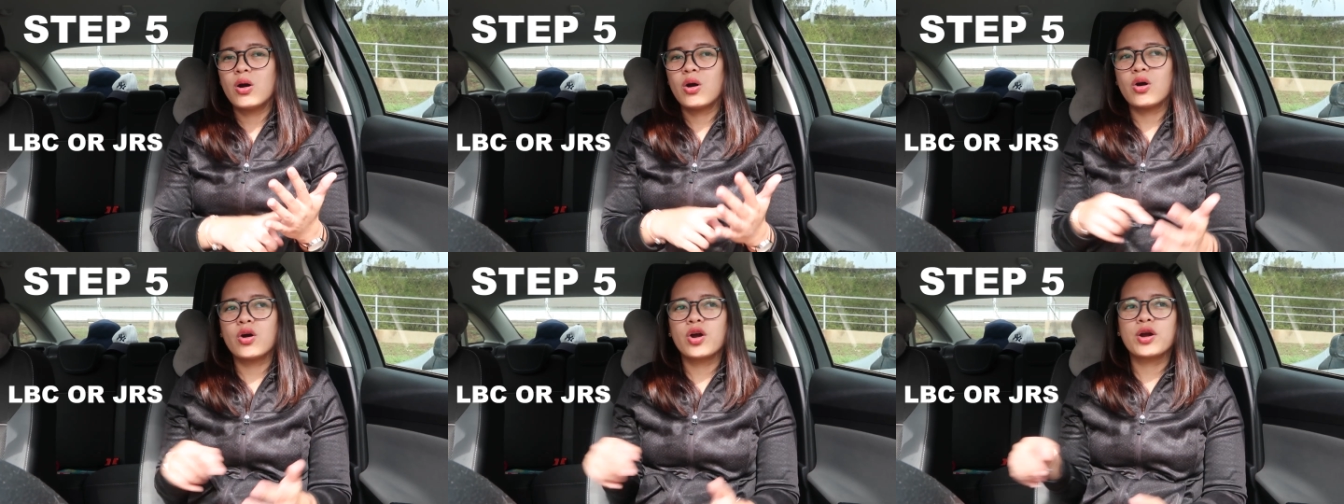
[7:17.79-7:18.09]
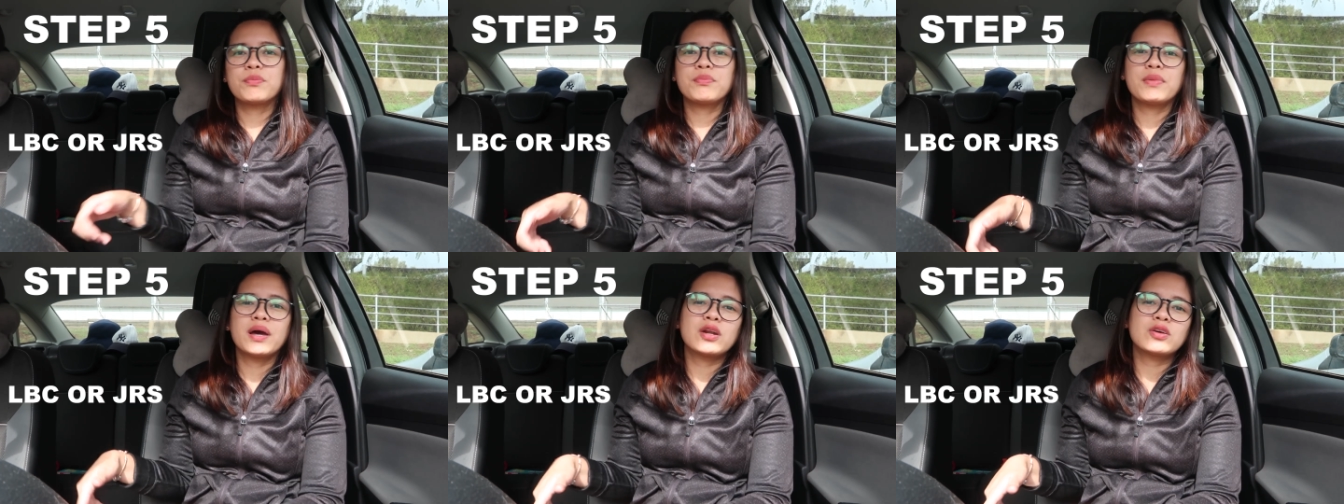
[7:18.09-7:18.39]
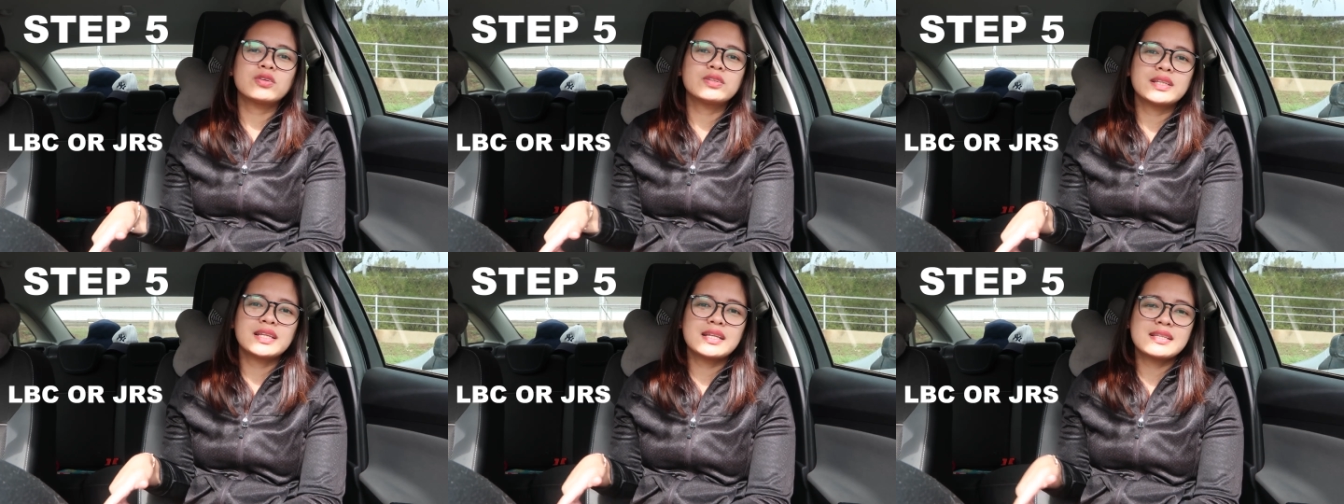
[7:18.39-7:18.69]
or
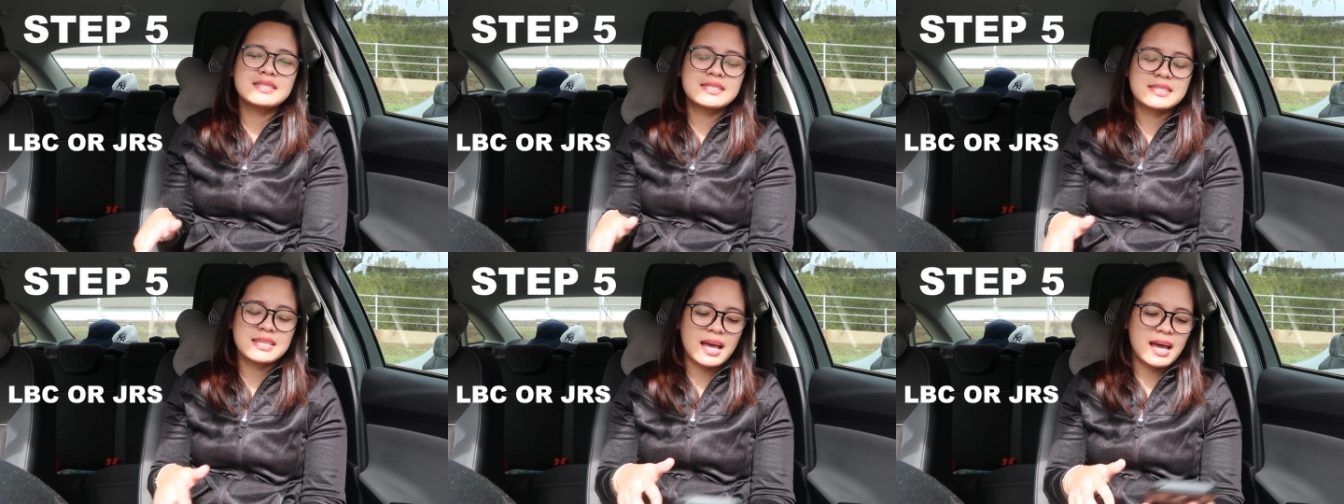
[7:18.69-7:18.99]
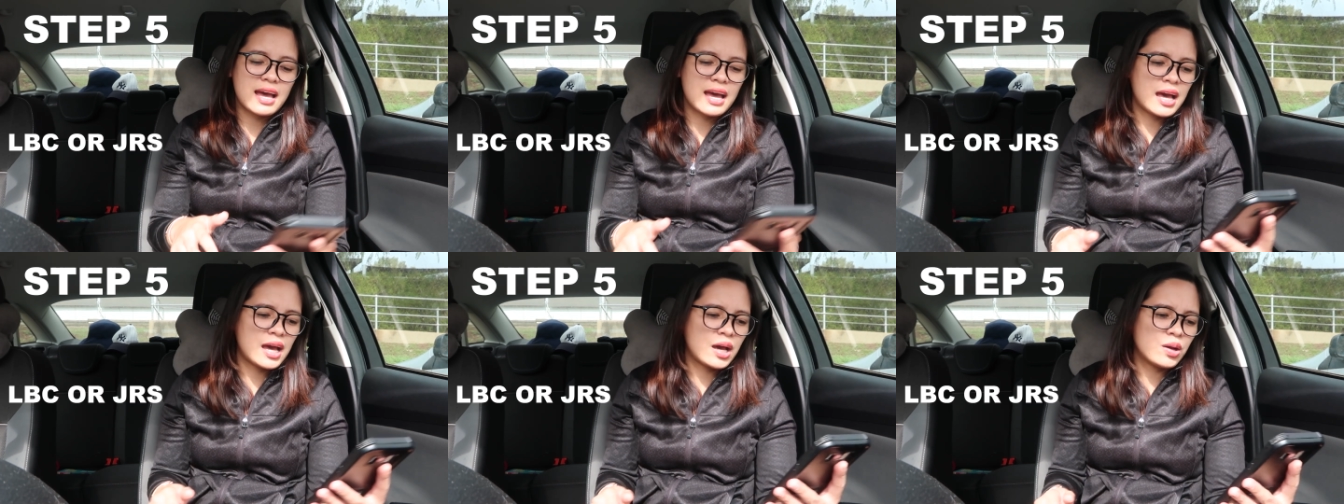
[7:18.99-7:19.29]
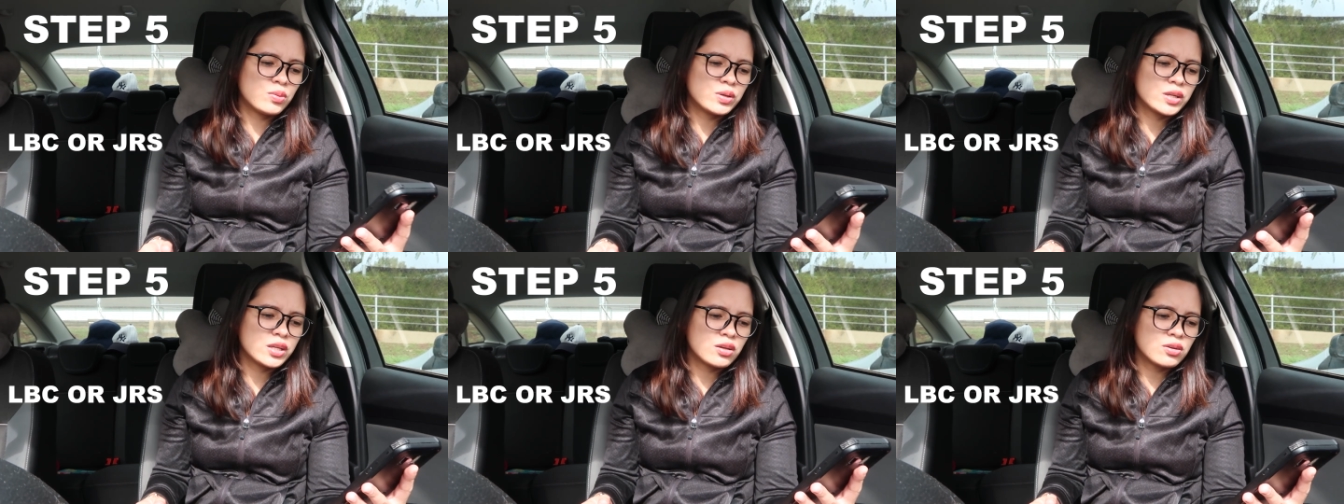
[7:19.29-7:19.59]
meron din sa
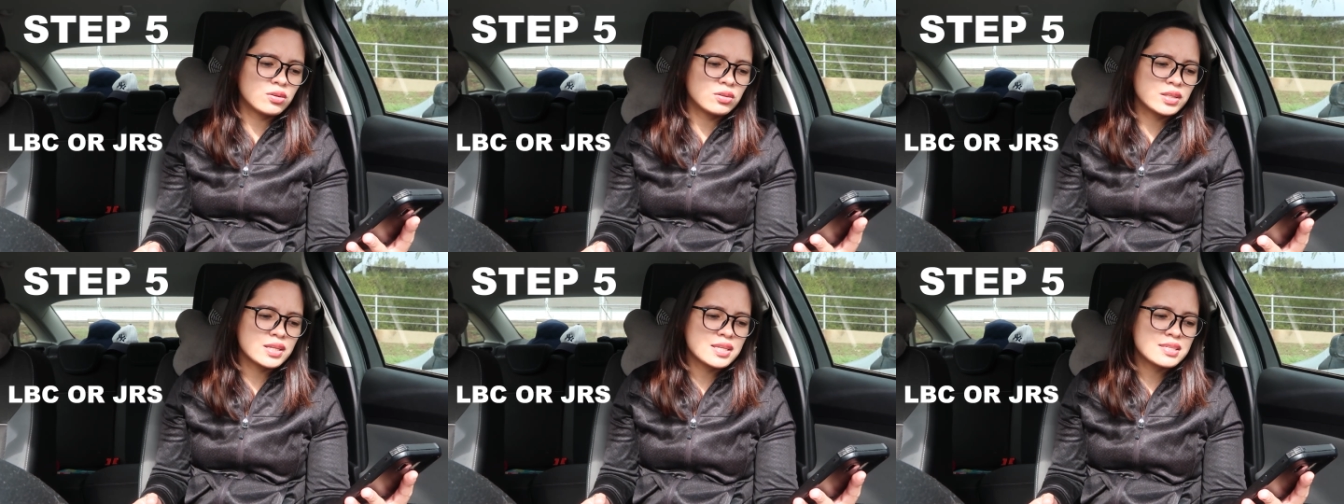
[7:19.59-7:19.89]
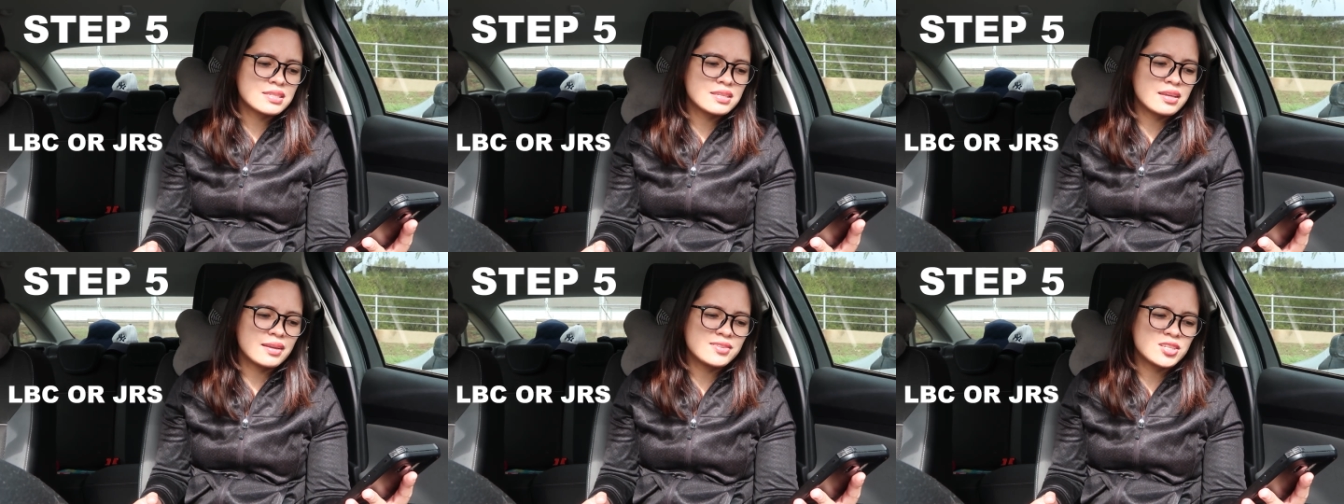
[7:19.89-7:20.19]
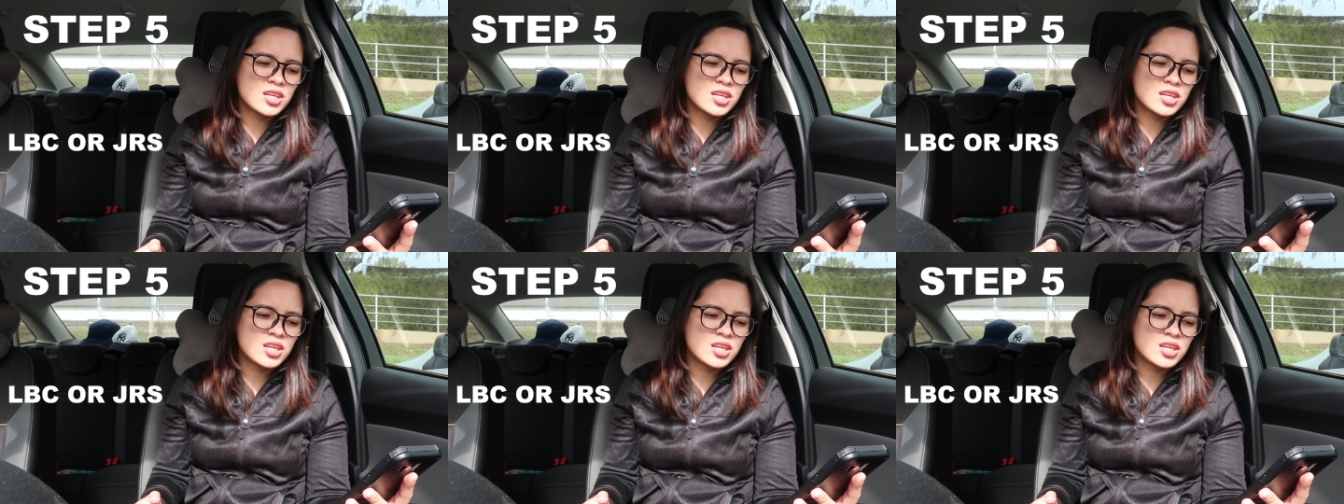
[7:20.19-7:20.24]
what do you call this